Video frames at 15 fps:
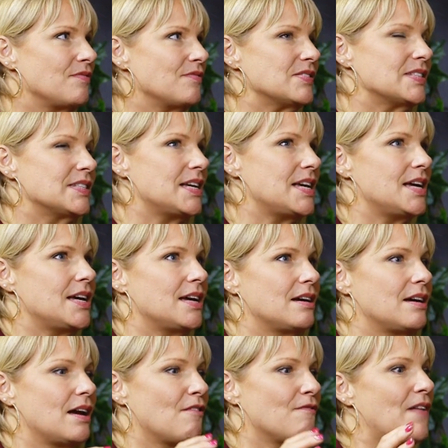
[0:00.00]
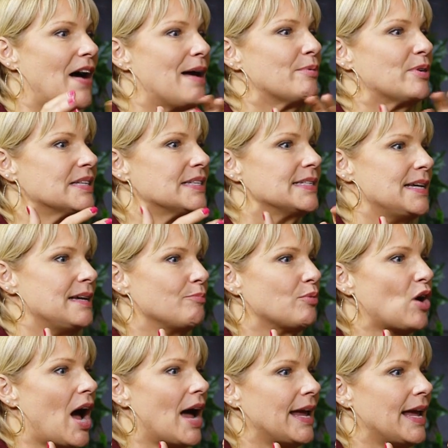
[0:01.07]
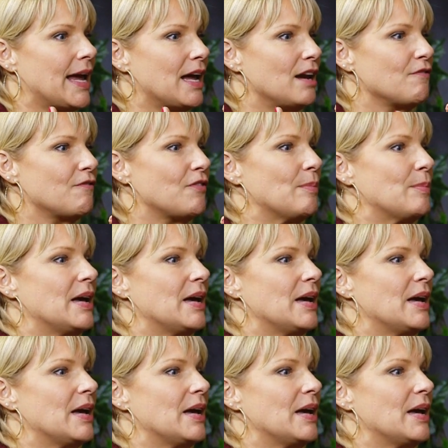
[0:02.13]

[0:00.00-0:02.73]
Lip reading: seeing a vibrancy brought in from